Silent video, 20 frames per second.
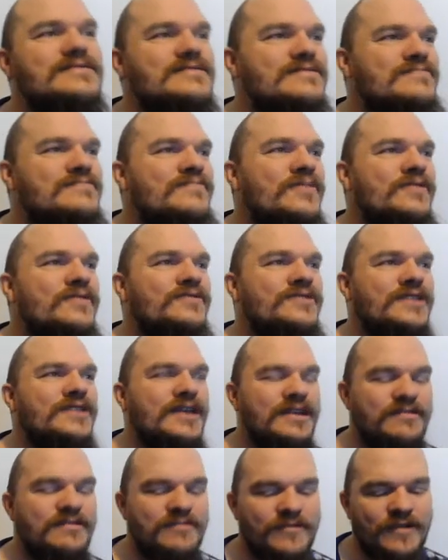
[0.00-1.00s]

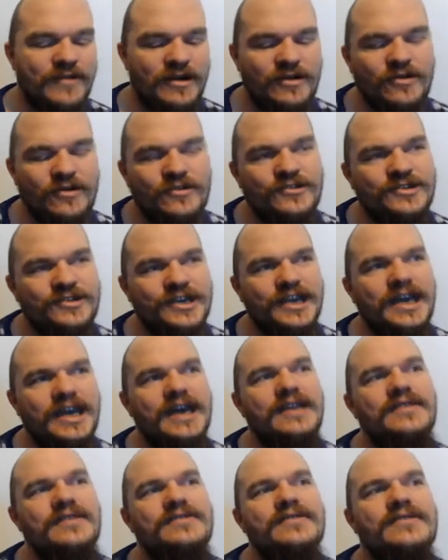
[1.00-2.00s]
proceed with our launch
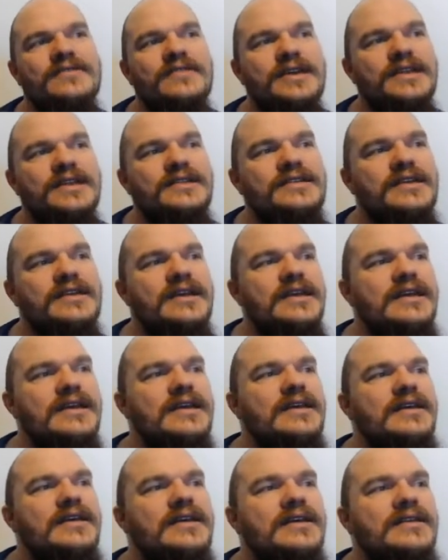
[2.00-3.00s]
again. So hit
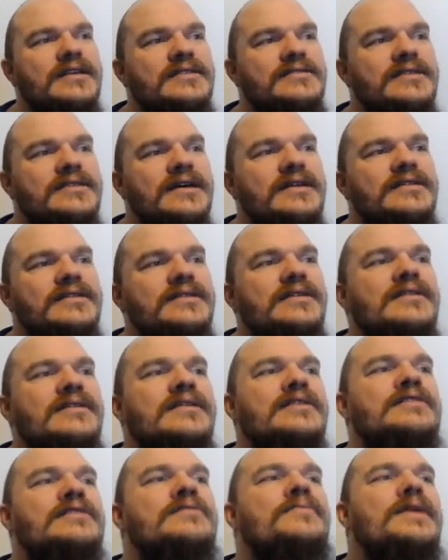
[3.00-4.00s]
T, hit Z,
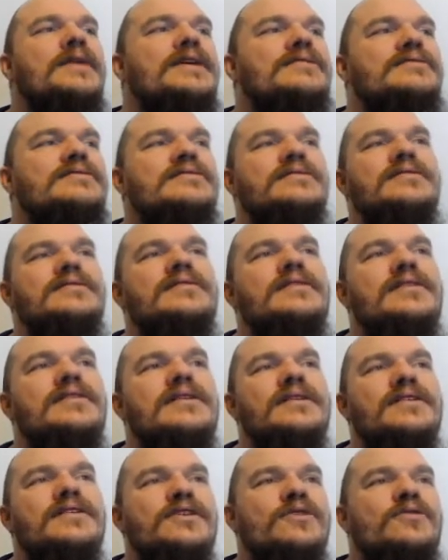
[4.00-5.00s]
hit space.
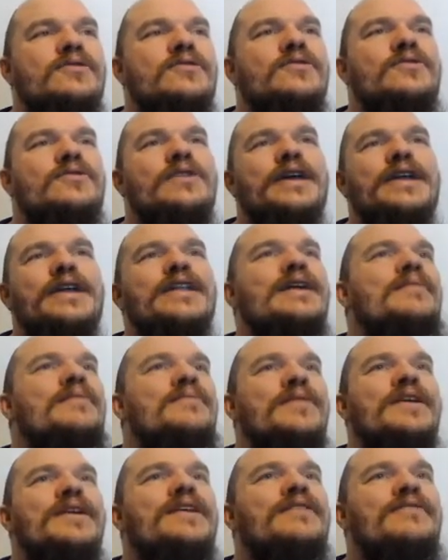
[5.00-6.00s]
You'll end
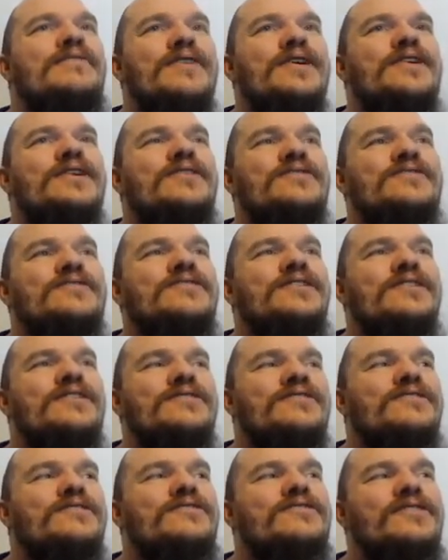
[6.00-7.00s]
up getting very used to those
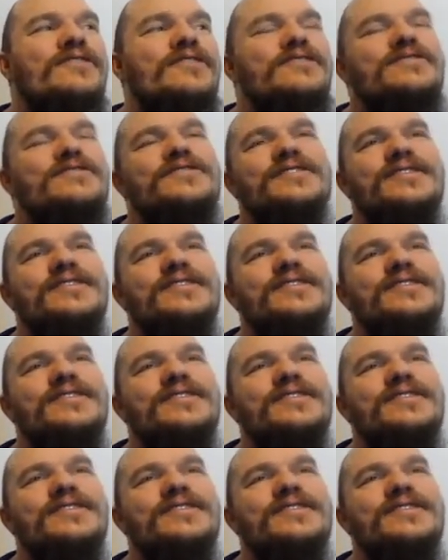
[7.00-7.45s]
controls.